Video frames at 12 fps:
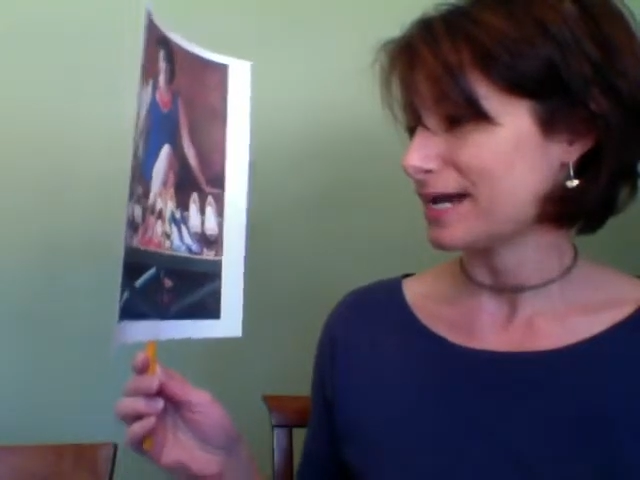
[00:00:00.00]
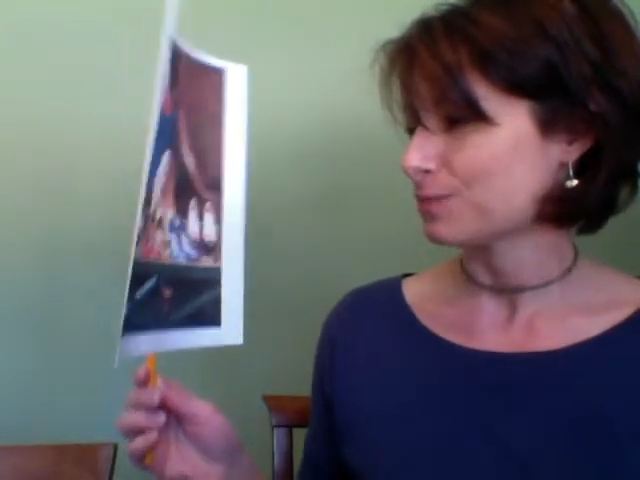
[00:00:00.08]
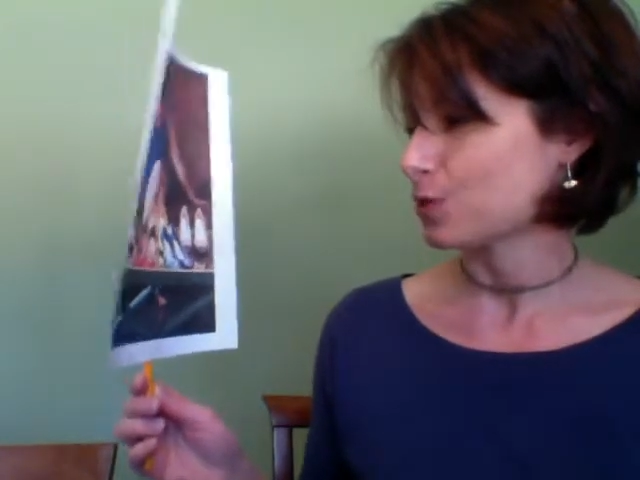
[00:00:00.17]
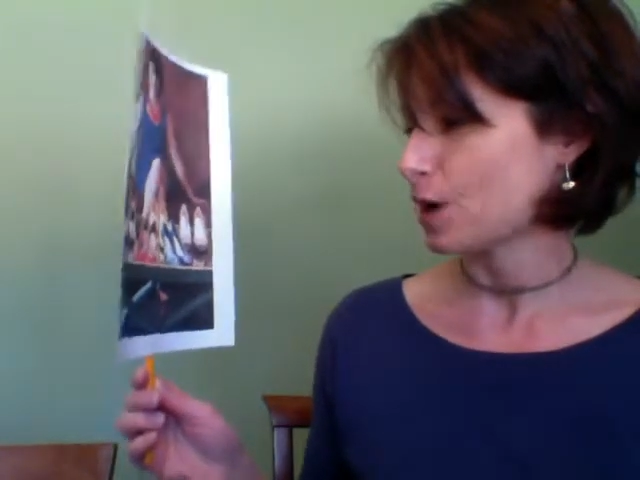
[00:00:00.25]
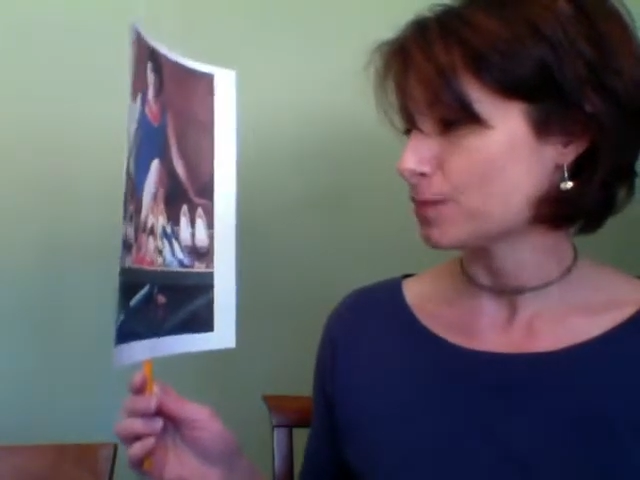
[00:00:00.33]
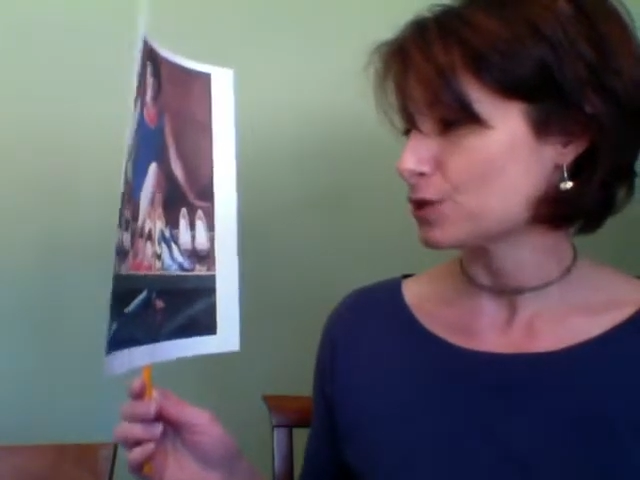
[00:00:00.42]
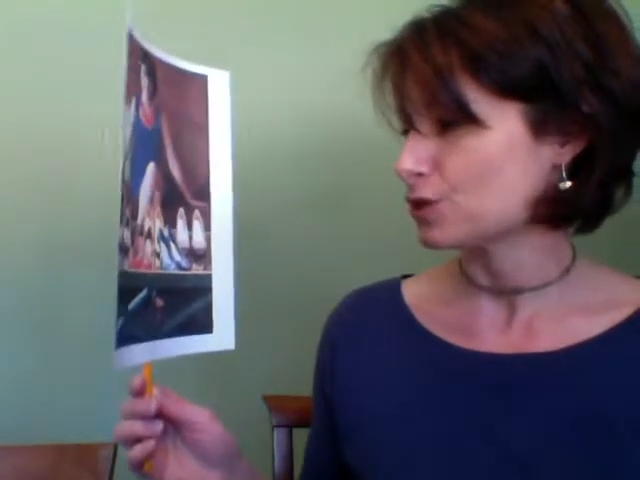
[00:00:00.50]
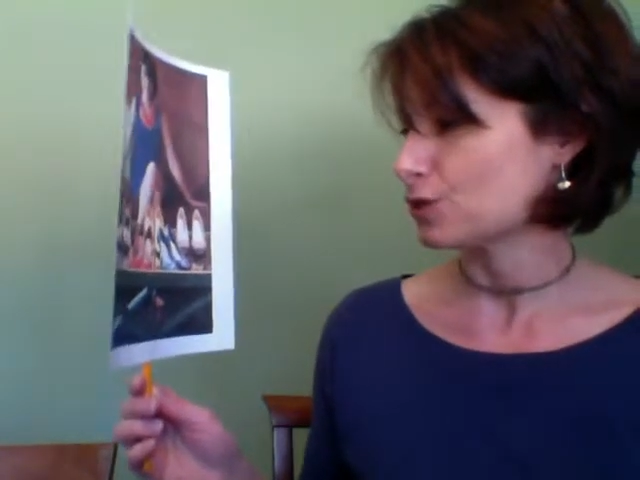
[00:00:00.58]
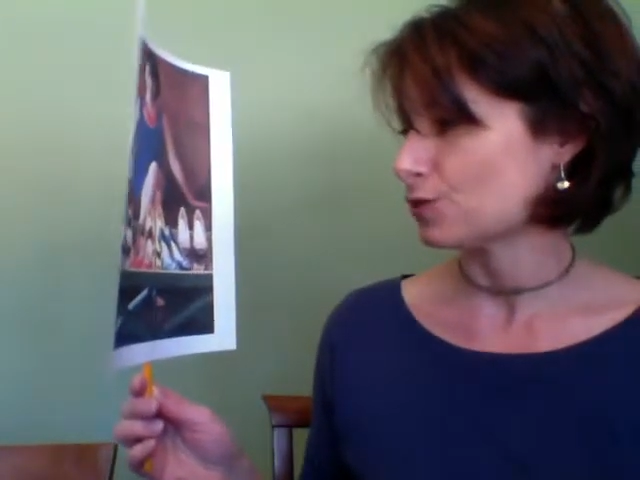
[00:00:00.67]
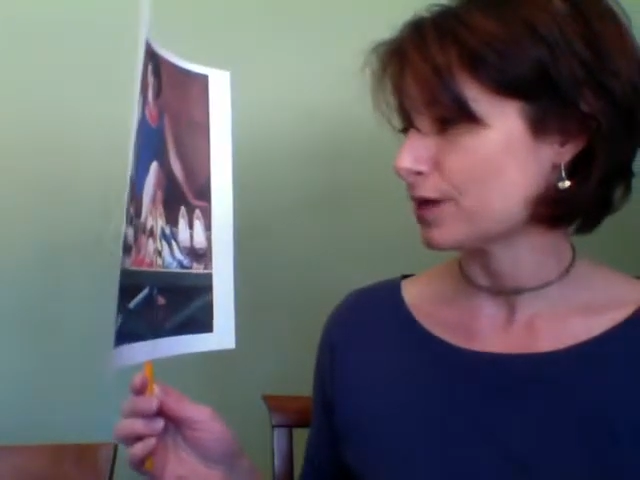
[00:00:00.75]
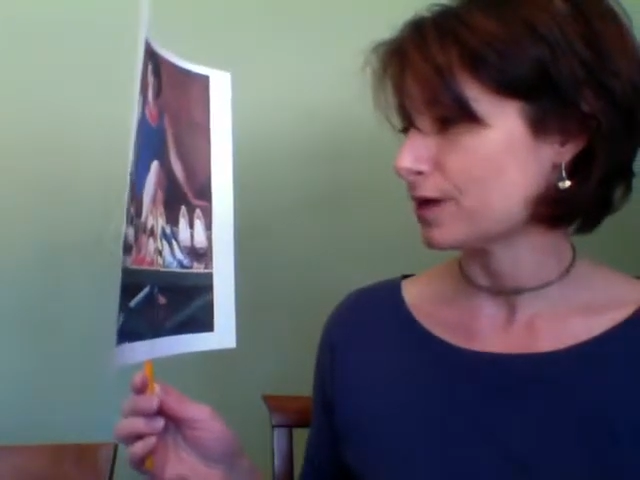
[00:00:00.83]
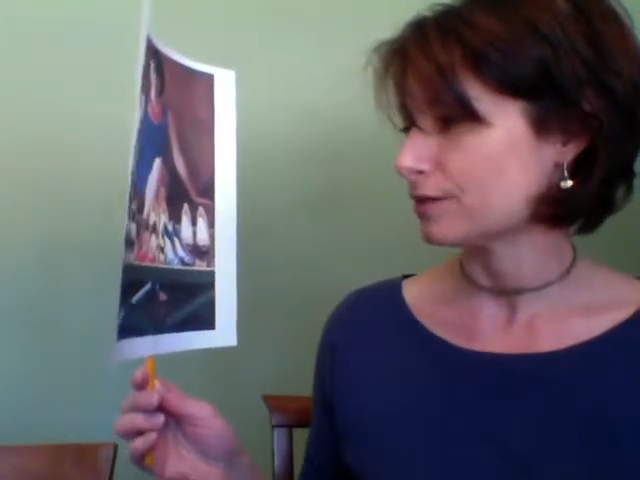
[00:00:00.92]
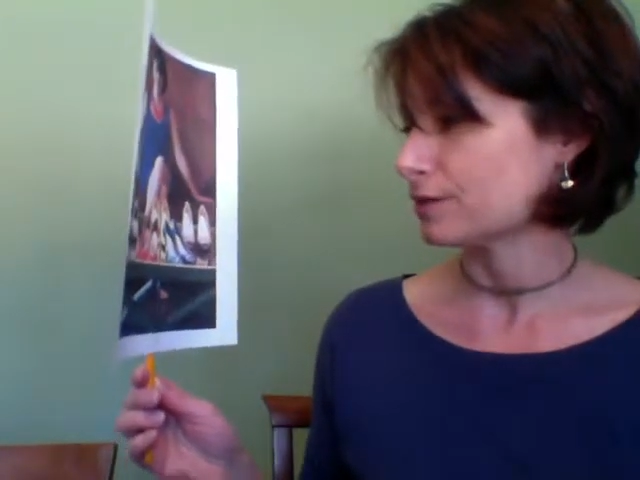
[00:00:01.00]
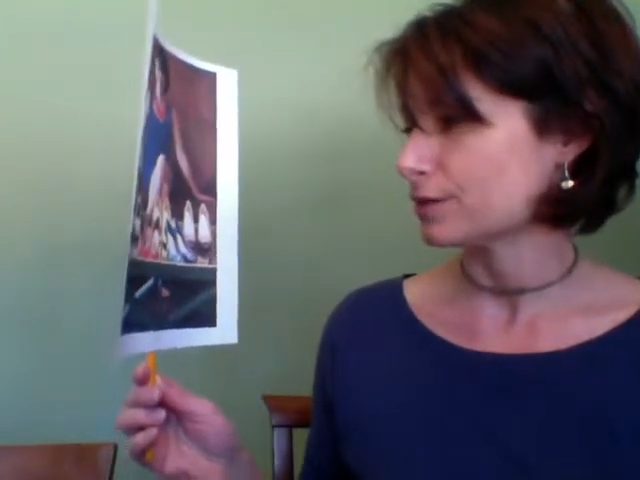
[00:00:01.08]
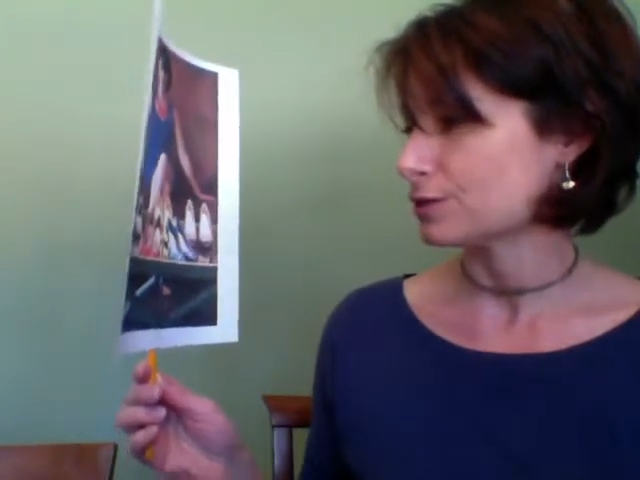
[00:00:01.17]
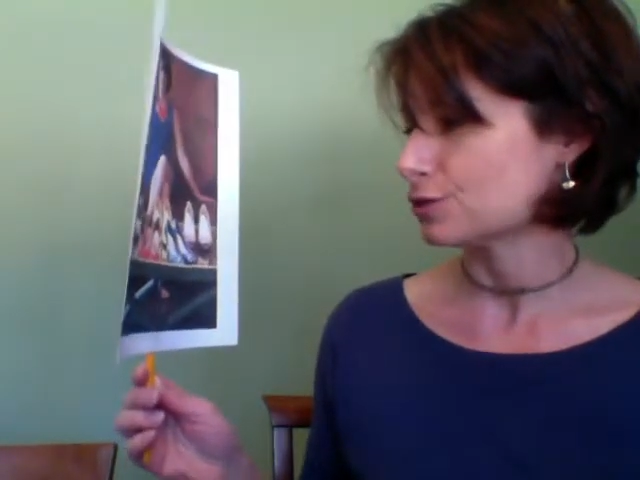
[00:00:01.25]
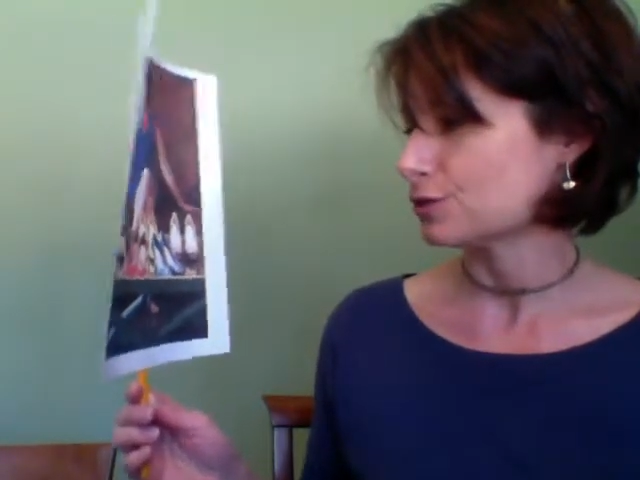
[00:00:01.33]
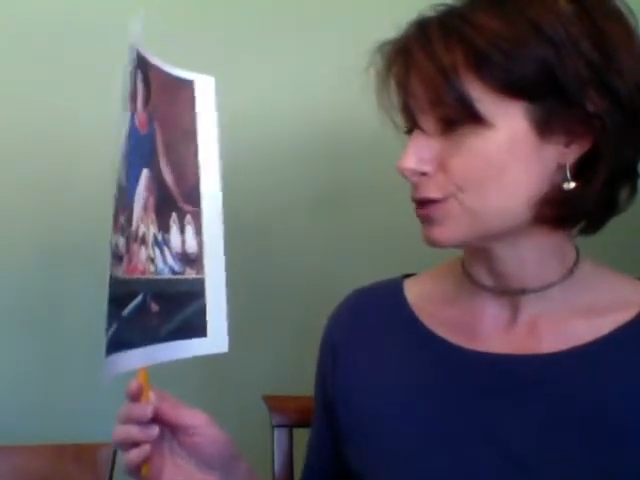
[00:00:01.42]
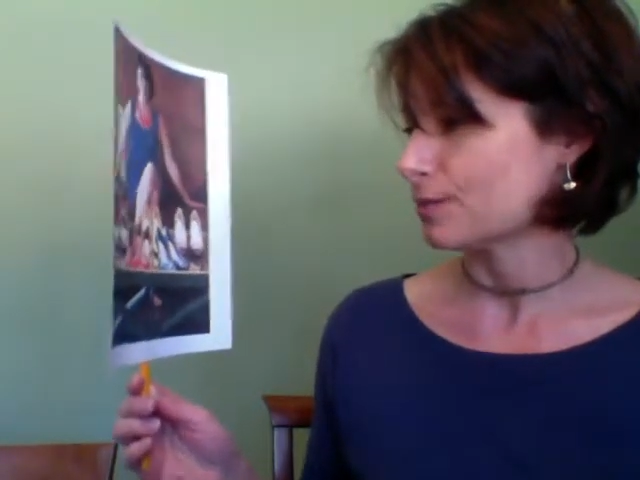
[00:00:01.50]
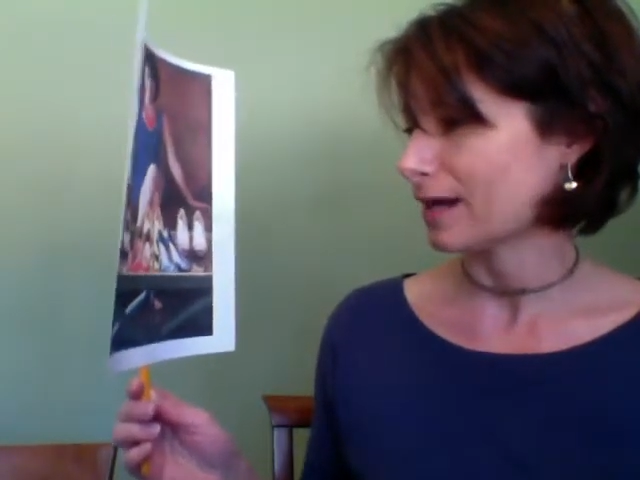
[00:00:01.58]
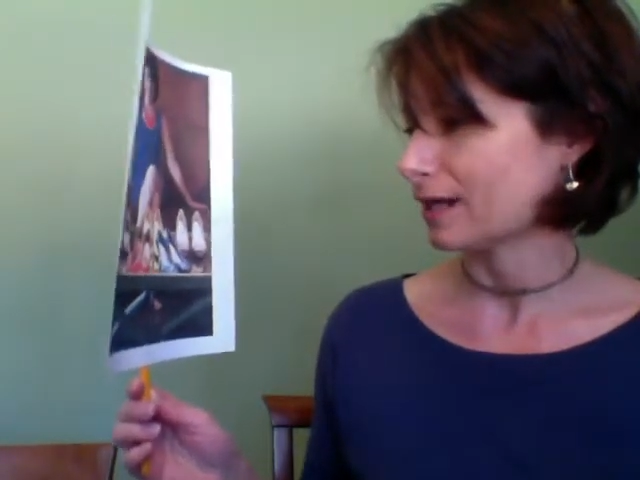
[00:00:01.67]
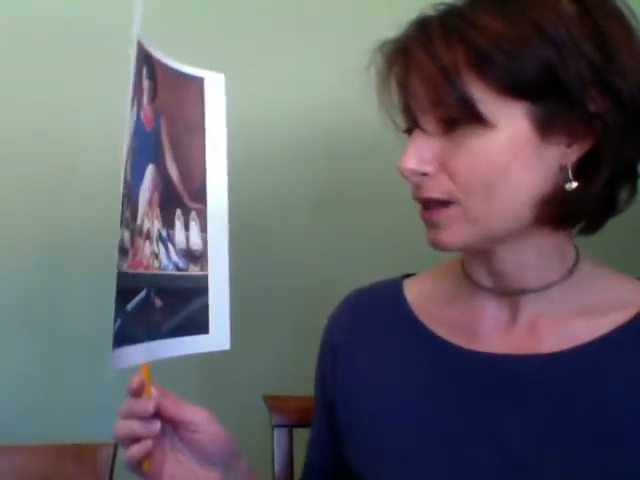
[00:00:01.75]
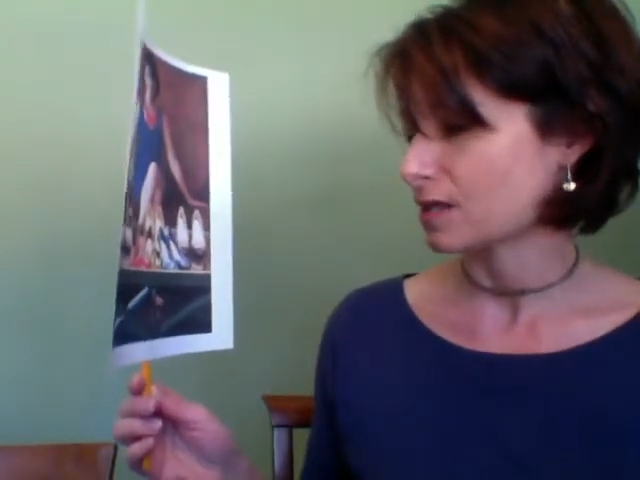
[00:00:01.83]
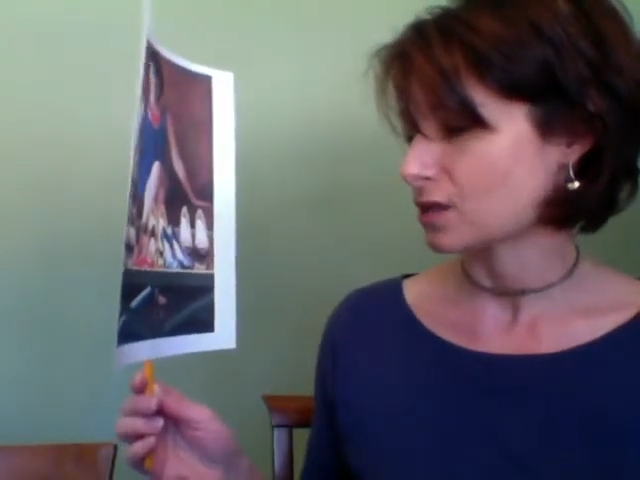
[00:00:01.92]
I can promise you that the shoes in
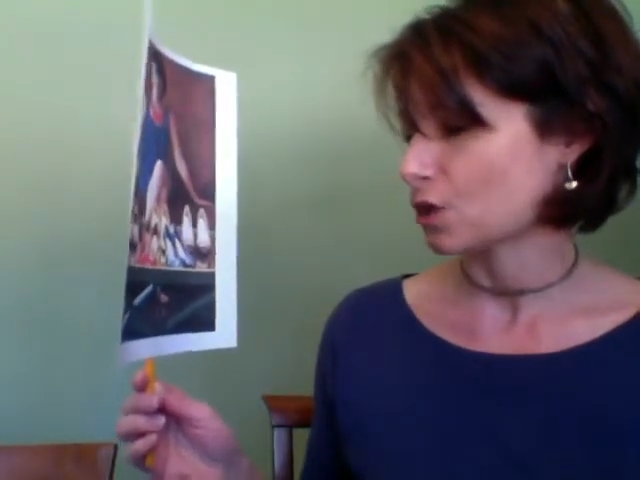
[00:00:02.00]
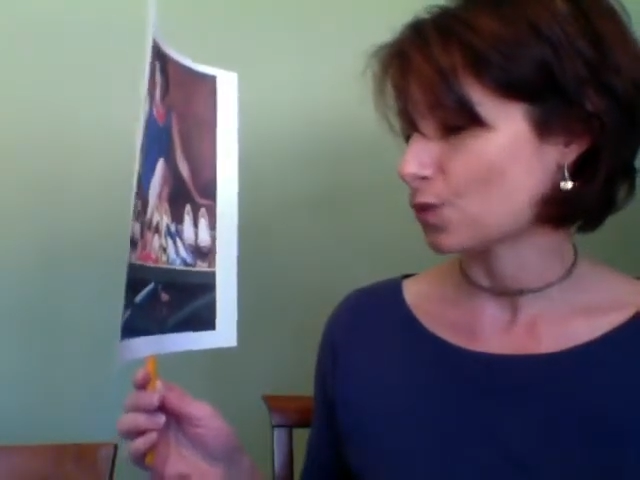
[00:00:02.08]
my closet